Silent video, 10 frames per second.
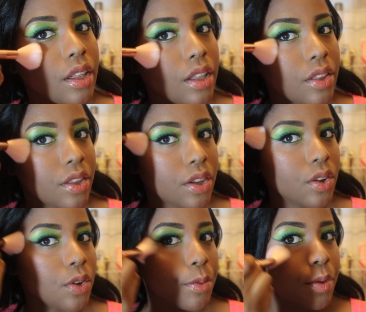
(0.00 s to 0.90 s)
and then
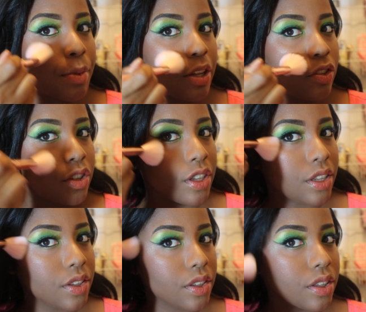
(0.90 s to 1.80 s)
go above my
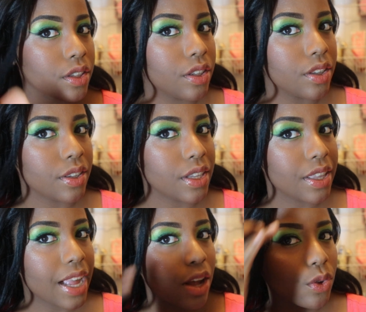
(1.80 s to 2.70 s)
cheeks. You see
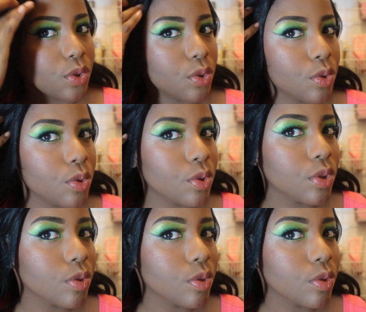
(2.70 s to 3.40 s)
that? Ooh,